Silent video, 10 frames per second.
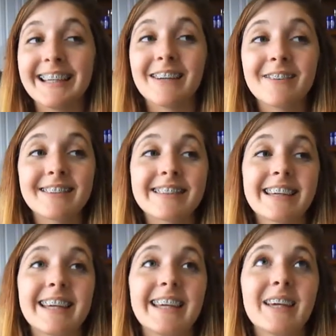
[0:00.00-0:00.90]
and I was
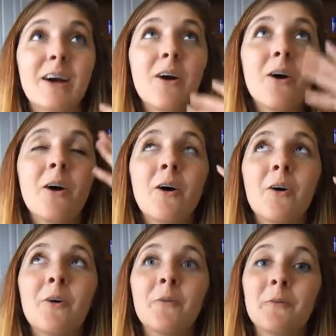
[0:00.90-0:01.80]
like,
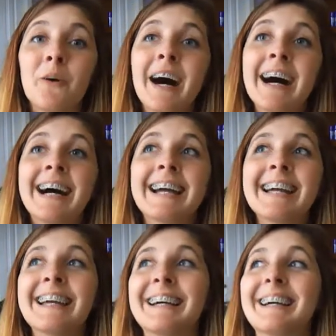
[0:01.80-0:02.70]

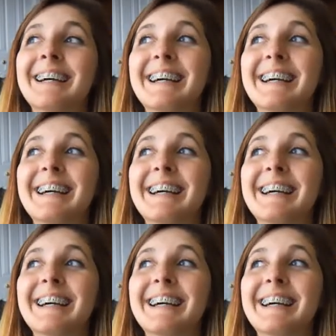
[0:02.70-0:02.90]
why?